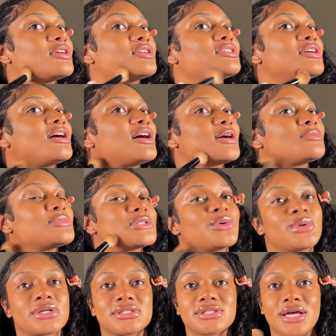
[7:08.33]
Y'all, I'm so
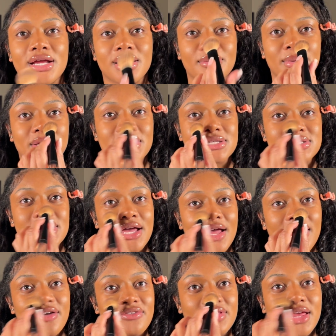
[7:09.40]
excited because I
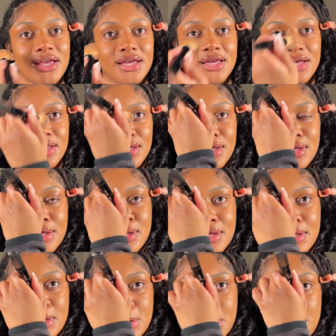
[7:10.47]
have like
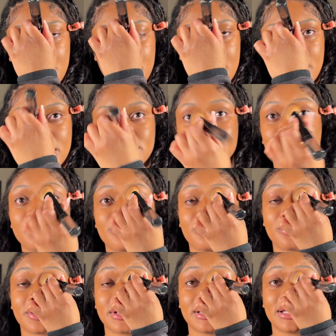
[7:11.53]
a little
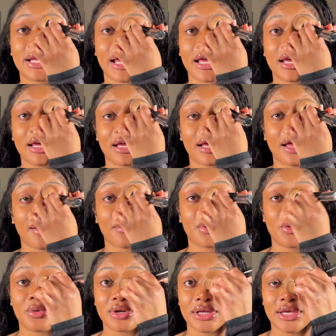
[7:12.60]
friend date. I'm
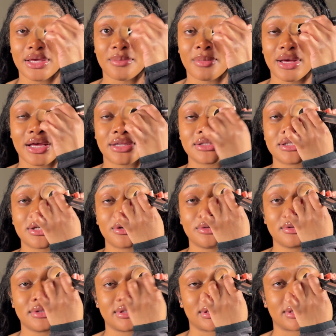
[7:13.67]
going to get my
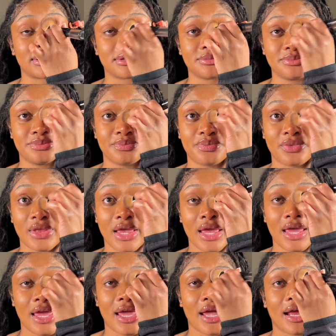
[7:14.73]
toes done.
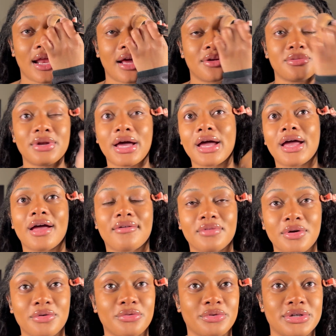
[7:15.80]
And I do not have
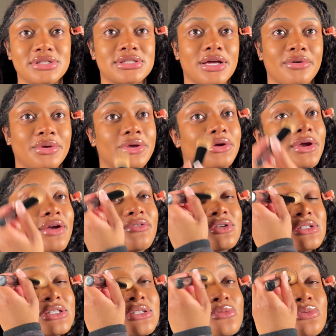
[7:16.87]
no friends out here. Ever
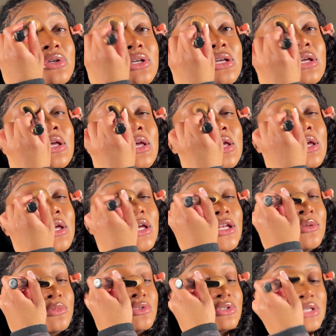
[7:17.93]
since we
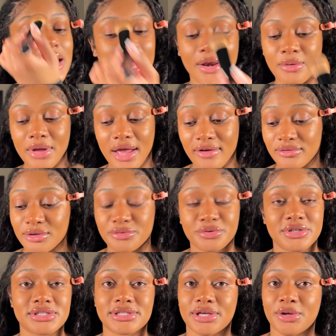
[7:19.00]
moved to, I don't have no
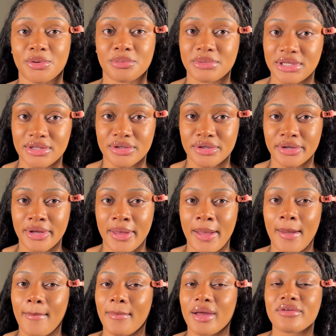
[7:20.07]
friends at home neither.
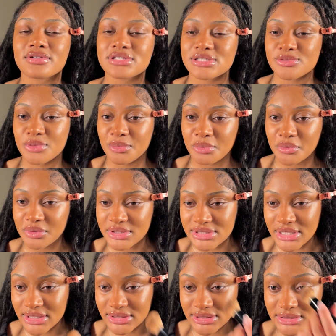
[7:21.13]
But ever since we moved to
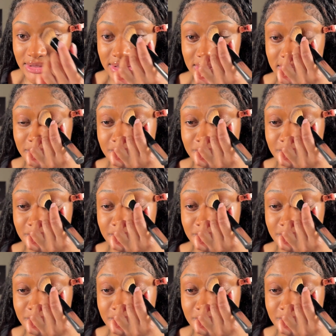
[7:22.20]
Texas,